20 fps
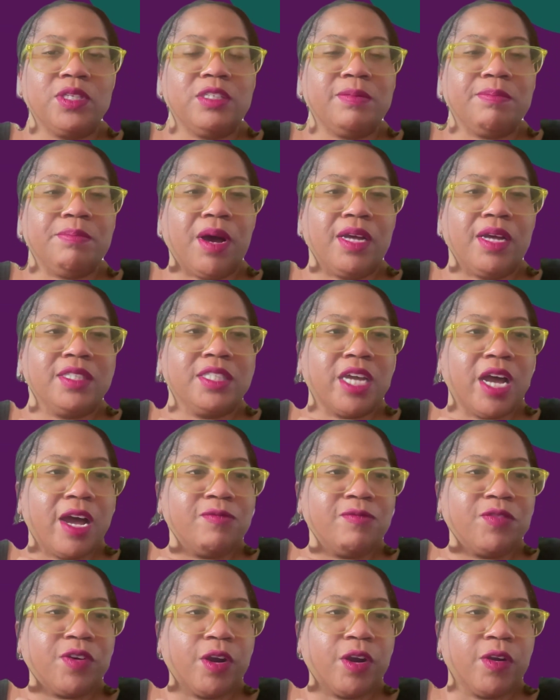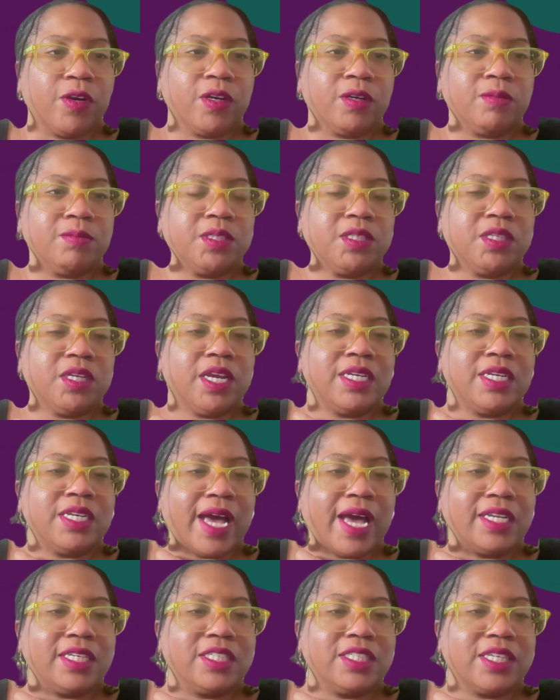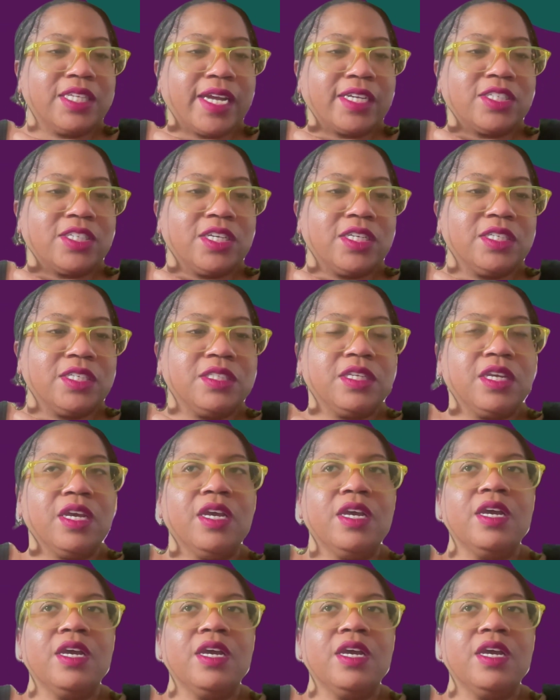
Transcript: It's Bonton Farms in Dallas, Texas.